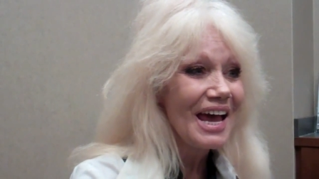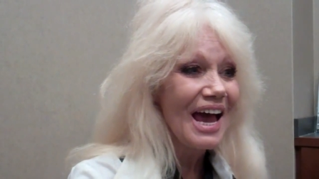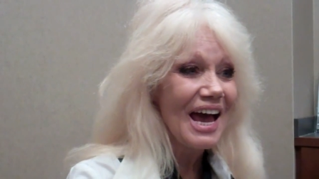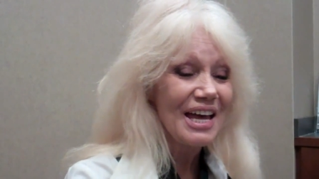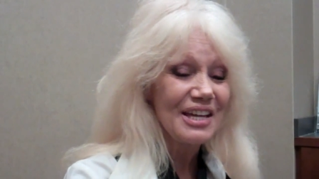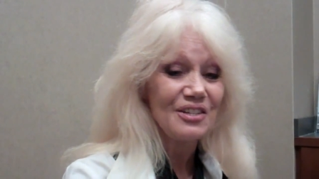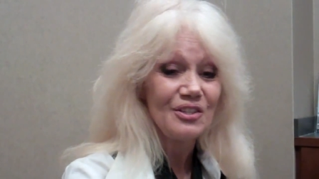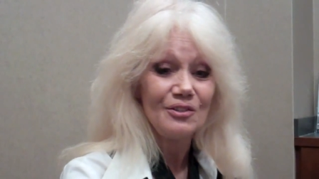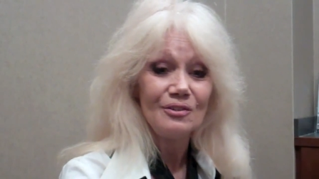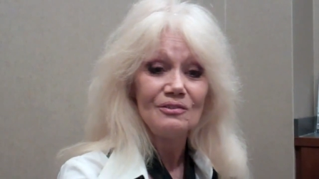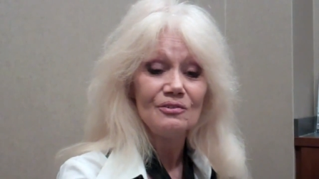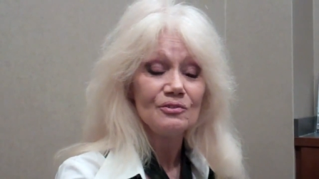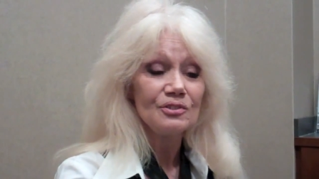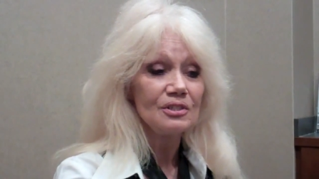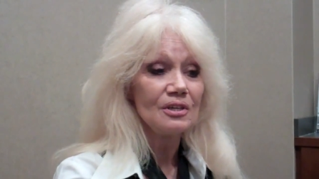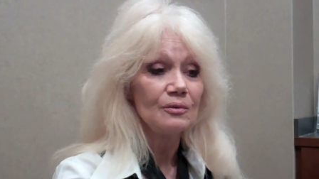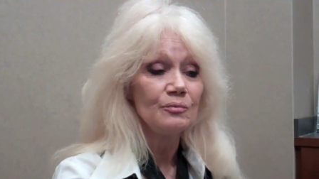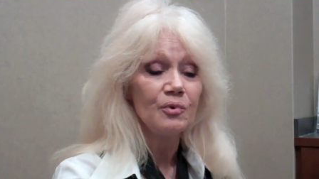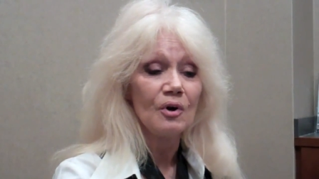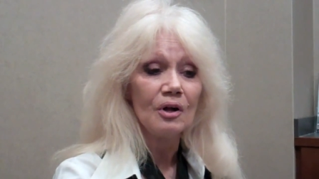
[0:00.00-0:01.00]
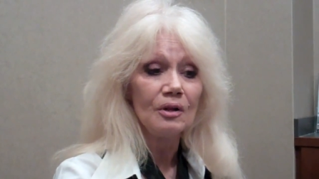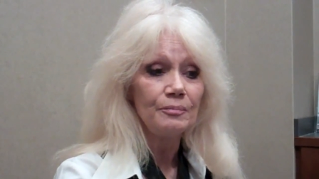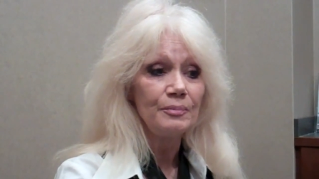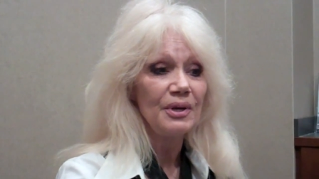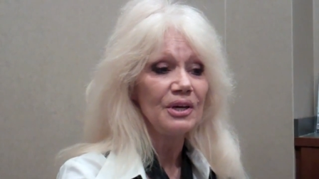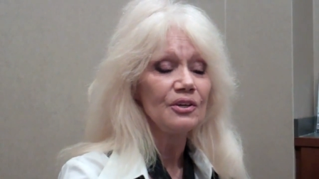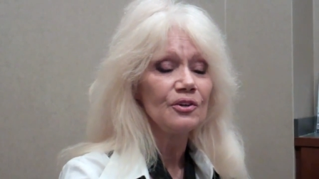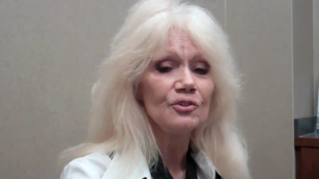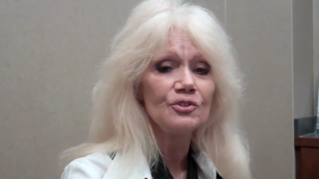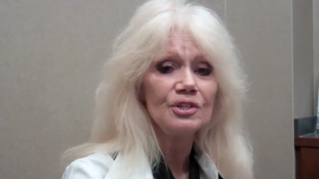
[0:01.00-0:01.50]
and you said, well,
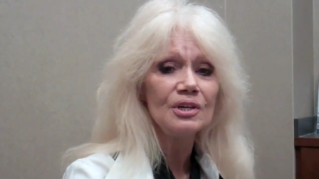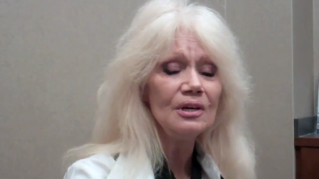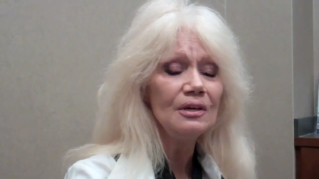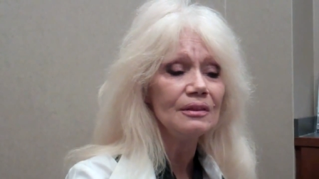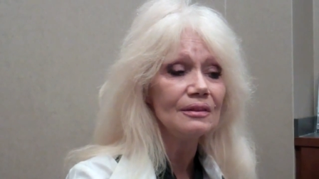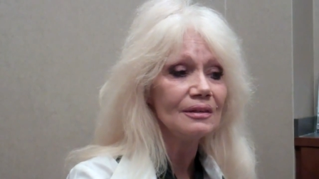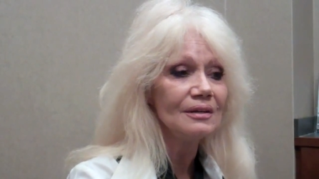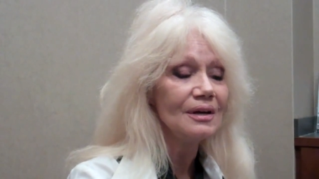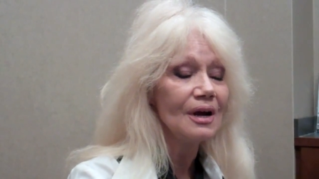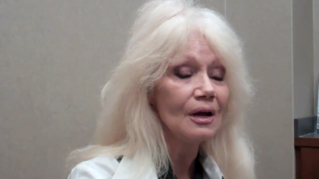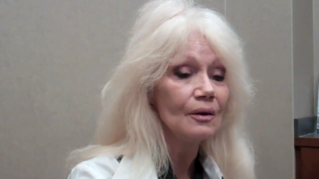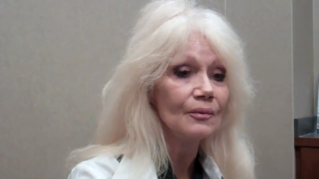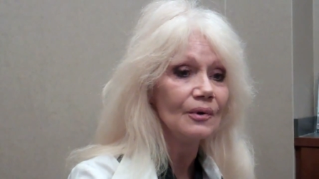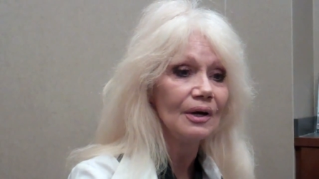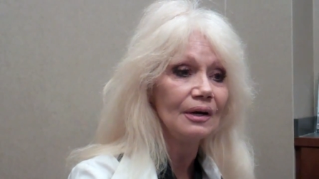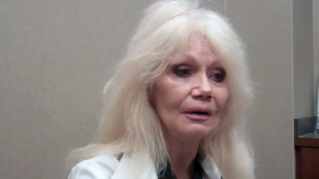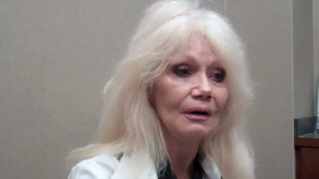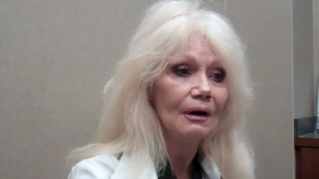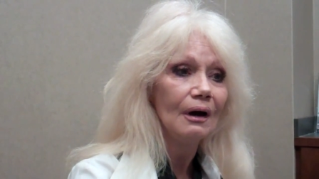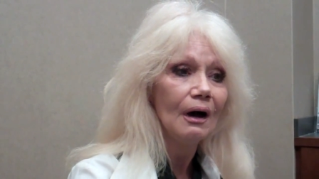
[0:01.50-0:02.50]
pick your teeth. And I went,